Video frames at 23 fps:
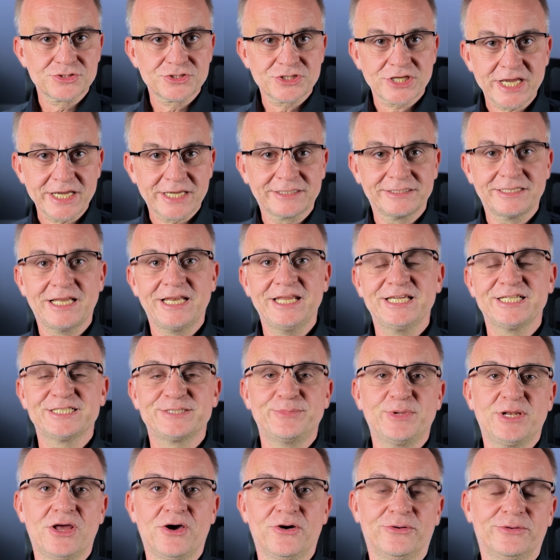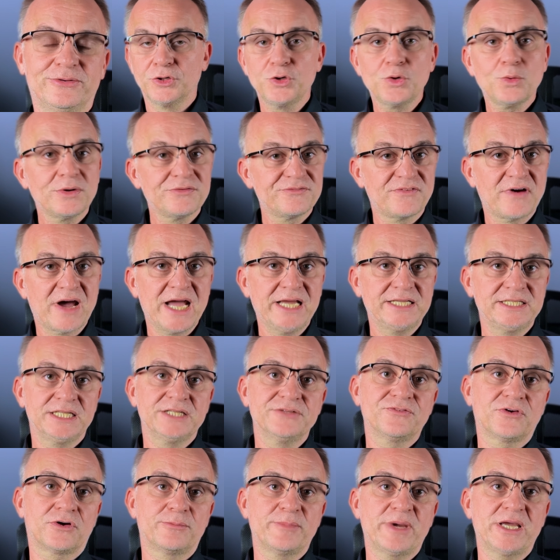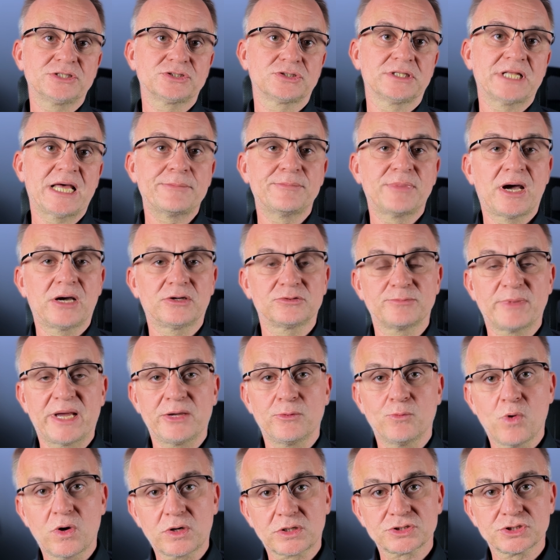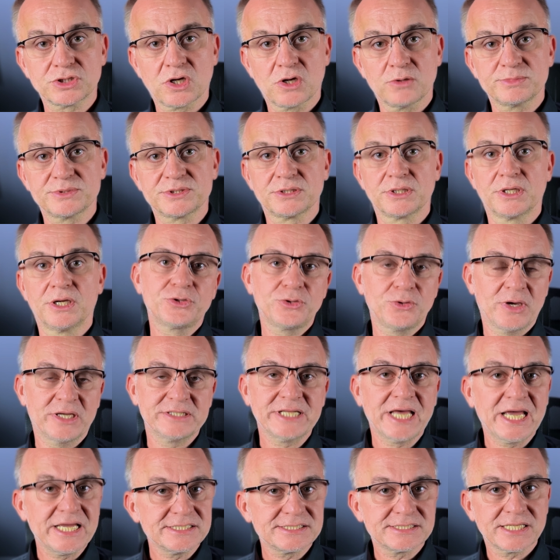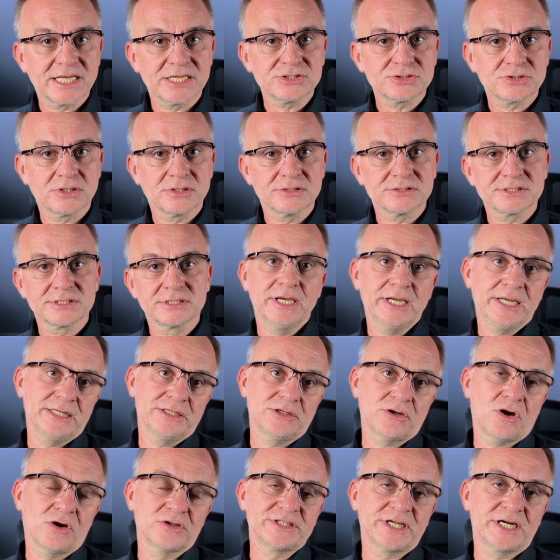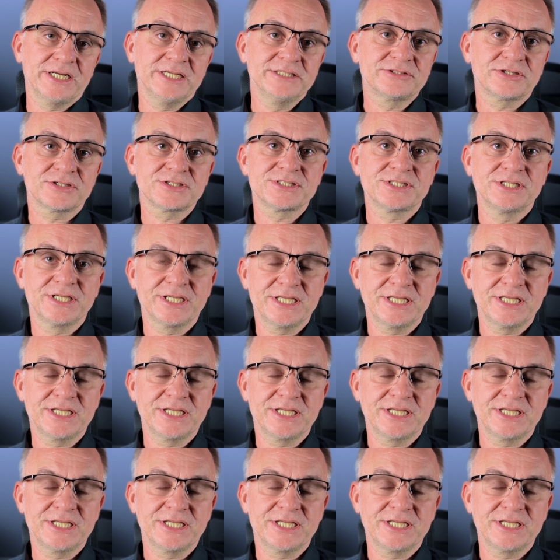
Check the links below. You'll find information about my workshops, Q&A sessions, and other interesting